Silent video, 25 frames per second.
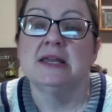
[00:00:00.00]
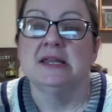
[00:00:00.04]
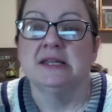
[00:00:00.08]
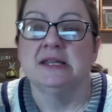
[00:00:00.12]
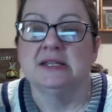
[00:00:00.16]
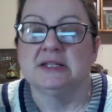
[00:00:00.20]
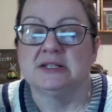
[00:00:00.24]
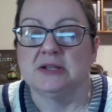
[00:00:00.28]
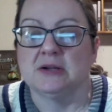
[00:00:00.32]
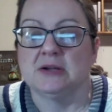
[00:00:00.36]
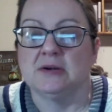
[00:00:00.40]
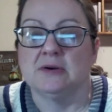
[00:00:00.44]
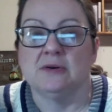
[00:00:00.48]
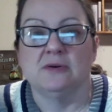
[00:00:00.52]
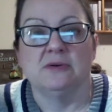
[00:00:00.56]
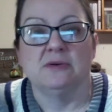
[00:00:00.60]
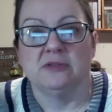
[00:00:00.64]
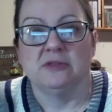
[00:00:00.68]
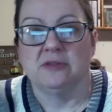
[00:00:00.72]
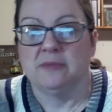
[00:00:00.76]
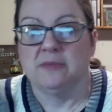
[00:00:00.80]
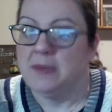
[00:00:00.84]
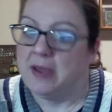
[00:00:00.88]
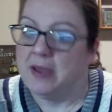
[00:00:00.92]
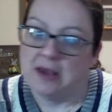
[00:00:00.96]
So
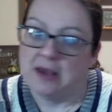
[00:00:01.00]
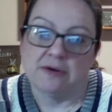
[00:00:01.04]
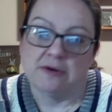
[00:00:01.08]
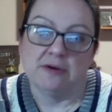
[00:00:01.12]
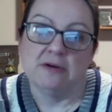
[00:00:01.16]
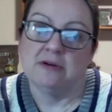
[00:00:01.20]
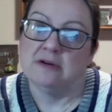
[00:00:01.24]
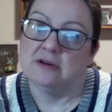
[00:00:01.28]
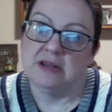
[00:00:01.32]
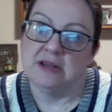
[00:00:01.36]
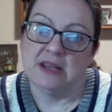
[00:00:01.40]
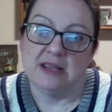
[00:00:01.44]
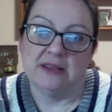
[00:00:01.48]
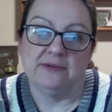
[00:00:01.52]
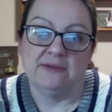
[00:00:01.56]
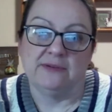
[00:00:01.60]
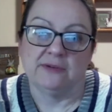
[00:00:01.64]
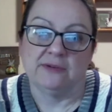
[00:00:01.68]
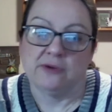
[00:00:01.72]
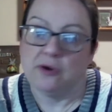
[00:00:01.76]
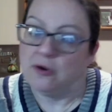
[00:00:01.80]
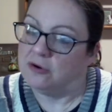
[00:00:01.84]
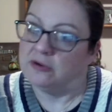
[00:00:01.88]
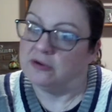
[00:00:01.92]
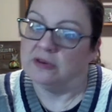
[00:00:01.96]
the pattern is
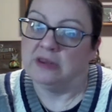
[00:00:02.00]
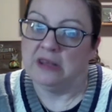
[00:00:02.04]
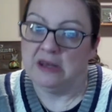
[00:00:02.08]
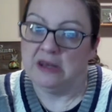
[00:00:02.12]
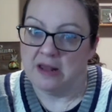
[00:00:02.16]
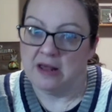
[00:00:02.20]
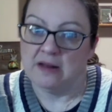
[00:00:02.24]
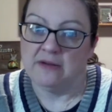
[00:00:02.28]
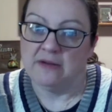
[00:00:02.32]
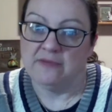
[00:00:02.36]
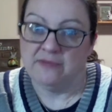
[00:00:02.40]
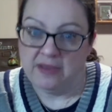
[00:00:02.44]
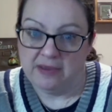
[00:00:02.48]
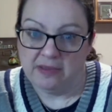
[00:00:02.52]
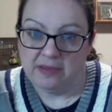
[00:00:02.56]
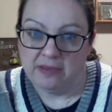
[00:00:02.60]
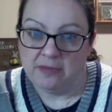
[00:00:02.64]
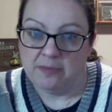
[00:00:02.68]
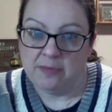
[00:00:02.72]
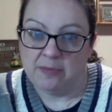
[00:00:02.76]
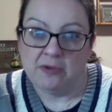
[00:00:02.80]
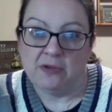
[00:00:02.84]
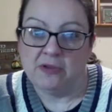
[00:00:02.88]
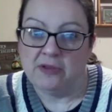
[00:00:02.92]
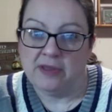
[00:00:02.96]
currently not
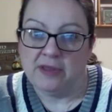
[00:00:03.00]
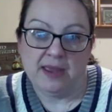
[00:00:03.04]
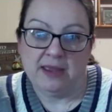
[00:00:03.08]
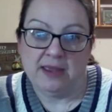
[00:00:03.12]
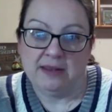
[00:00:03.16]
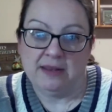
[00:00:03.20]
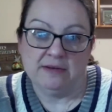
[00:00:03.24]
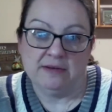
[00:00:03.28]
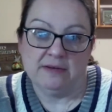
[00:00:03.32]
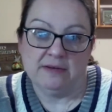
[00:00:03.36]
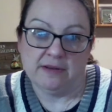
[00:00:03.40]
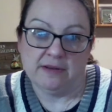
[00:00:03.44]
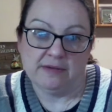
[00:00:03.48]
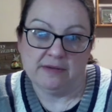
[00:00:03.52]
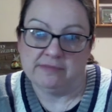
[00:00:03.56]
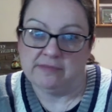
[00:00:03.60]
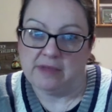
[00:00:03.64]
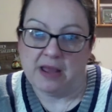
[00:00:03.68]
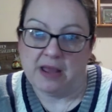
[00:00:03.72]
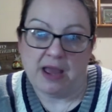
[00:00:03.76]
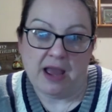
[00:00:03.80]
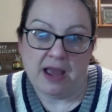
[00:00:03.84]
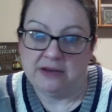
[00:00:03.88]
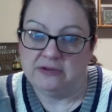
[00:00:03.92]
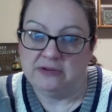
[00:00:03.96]
available, and
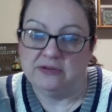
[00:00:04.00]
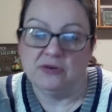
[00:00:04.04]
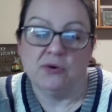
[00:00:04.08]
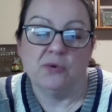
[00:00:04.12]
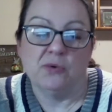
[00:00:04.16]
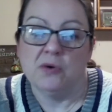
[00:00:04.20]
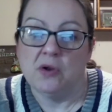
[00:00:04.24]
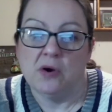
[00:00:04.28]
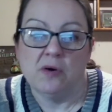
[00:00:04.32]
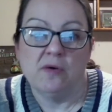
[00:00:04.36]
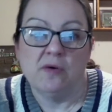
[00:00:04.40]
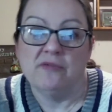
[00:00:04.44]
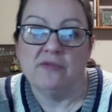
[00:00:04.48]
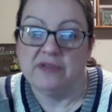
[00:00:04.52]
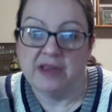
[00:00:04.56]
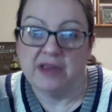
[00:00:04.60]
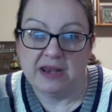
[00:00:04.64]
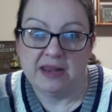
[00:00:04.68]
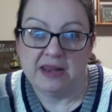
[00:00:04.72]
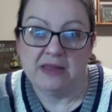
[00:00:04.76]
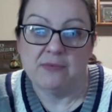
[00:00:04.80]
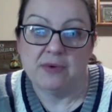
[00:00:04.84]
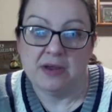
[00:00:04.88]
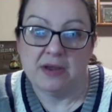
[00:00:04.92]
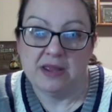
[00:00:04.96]
I don't know of
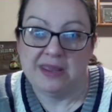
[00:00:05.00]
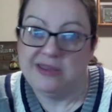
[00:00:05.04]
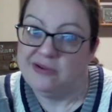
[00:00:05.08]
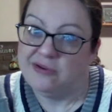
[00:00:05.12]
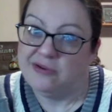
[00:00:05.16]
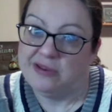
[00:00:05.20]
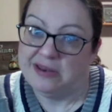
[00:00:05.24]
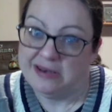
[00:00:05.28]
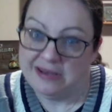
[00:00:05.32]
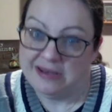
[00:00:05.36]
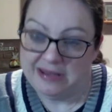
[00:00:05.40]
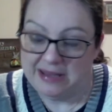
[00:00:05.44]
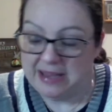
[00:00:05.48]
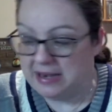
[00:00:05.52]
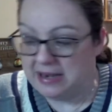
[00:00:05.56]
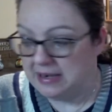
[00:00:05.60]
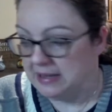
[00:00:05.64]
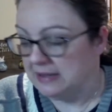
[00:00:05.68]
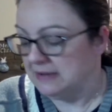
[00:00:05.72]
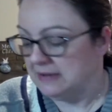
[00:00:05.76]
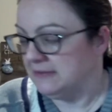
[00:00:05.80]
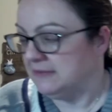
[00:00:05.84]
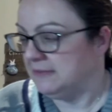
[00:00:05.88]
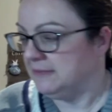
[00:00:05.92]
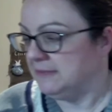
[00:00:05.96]
any way you can get
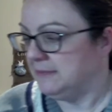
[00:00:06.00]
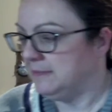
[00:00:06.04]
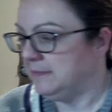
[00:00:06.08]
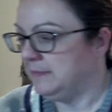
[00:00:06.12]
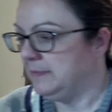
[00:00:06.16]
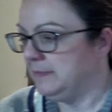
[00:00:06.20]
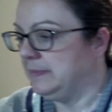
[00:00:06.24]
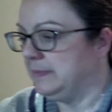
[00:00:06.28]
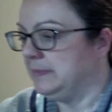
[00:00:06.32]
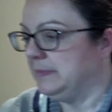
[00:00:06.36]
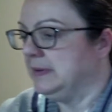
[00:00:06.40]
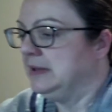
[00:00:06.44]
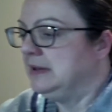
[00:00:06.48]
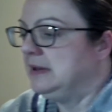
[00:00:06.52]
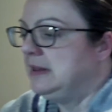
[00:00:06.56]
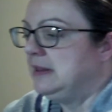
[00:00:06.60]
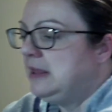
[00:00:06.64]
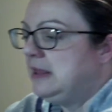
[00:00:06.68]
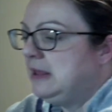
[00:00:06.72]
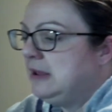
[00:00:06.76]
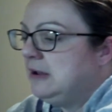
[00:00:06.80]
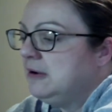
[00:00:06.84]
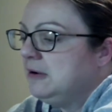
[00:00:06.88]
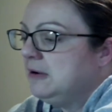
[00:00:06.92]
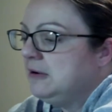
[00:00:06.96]
it. But
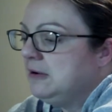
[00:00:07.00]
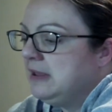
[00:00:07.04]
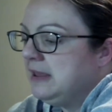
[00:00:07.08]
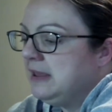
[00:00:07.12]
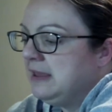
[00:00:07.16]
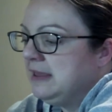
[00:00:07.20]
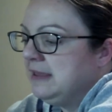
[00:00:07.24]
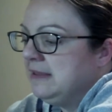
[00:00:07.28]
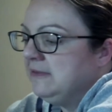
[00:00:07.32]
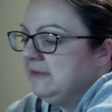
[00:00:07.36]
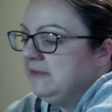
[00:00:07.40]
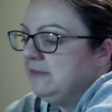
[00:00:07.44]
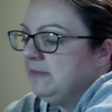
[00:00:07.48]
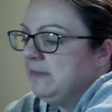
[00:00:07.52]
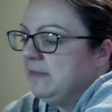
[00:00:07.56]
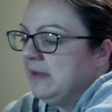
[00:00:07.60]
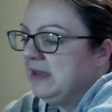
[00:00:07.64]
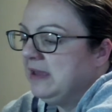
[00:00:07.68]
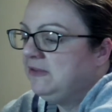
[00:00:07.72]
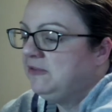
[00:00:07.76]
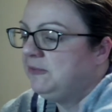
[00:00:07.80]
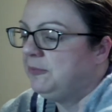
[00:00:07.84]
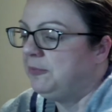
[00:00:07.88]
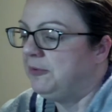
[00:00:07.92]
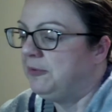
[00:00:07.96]
here is my
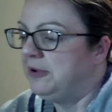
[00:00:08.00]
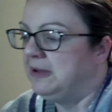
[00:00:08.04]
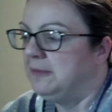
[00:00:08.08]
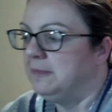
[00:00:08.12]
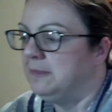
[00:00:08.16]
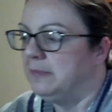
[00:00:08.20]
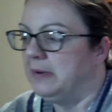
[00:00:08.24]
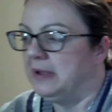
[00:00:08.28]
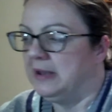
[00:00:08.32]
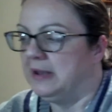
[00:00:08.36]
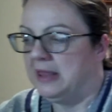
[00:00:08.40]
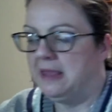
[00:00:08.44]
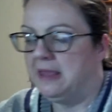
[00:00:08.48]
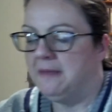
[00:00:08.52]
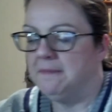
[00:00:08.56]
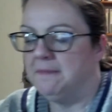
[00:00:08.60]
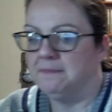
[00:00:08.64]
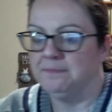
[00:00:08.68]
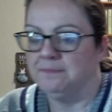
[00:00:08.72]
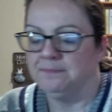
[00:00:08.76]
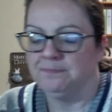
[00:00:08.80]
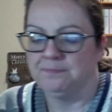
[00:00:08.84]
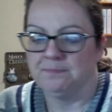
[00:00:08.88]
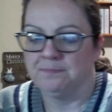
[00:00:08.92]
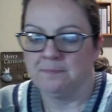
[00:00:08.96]
Spring Bunny,
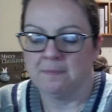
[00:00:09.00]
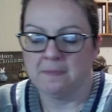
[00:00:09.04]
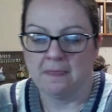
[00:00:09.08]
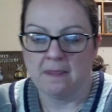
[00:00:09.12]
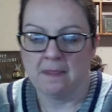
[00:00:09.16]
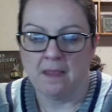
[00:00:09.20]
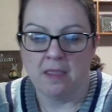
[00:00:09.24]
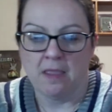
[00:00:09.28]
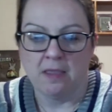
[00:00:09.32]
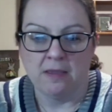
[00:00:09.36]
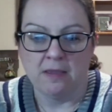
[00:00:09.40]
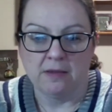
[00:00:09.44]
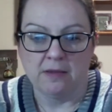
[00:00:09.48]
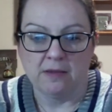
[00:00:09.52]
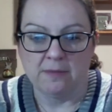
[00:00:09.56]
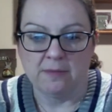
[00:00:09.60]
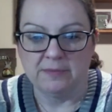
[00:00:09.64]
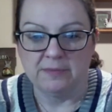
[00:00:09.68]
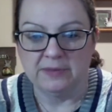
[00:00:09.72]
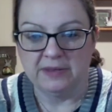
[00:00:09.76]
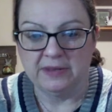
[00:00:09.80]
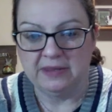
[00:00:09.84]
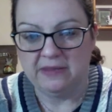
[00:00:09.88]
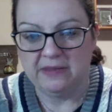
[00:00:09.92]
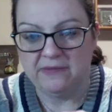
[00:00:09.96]

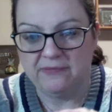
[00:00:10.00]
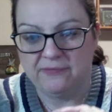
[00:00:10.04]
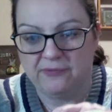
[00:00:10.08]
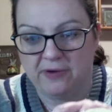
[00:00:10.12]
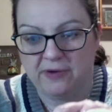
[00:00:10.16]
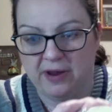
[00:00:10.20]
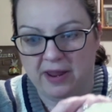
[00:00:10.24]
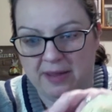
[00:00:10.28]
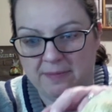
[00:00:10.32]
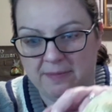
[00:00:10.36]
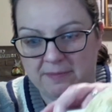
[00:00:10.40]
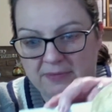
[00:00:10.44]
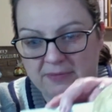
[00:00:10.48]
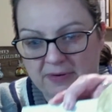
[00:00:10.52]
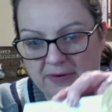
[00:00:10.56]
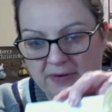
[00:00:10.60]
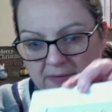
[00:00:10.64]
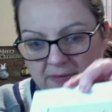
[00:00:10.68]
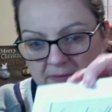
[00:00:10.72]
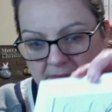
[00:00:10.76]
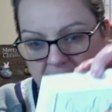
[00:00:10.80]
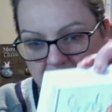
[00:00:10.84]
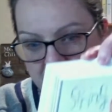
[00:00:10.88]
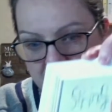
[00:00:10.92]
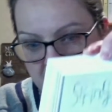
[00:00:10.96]
completely framed by